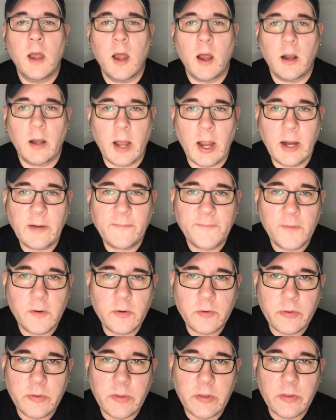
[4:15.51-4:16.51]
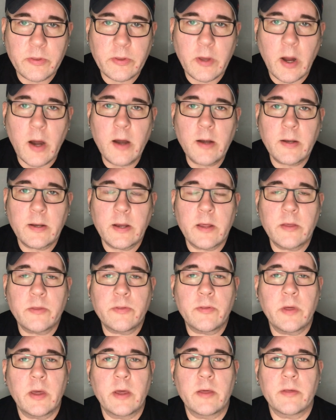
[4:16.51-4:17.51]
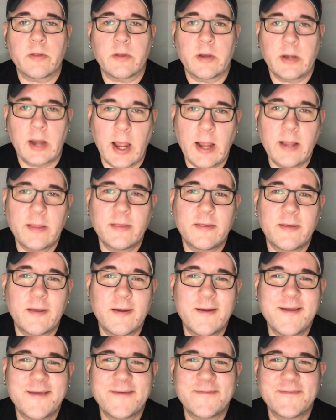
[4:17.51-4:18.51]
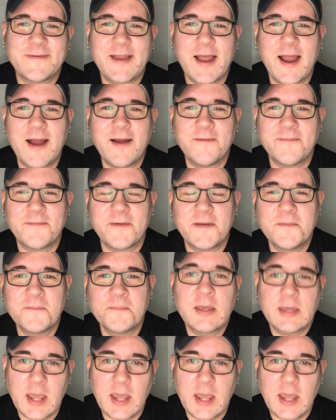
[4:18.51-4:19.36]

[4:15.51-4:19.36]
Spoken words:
A lot of folks discard this as non-serious photography,